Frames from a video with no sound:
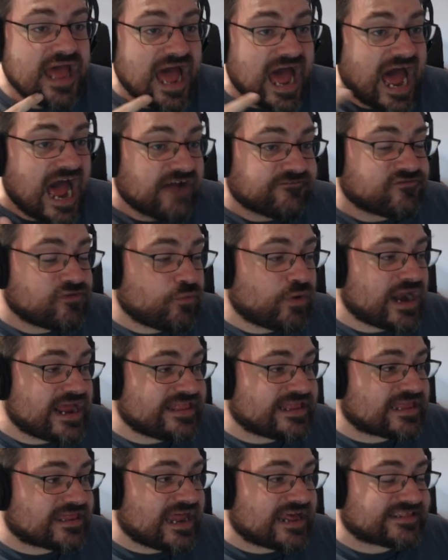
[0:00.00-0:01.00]
after what I
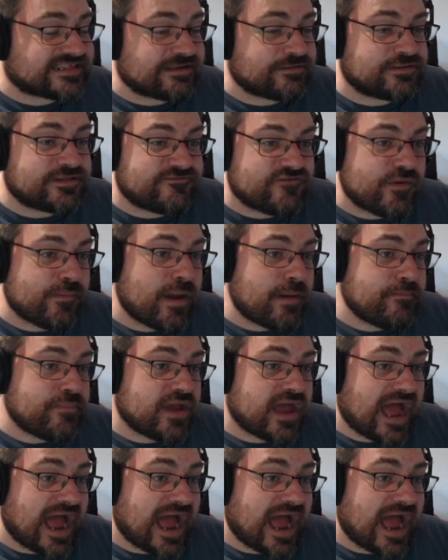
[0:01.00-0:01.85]
did last time, because if you remember,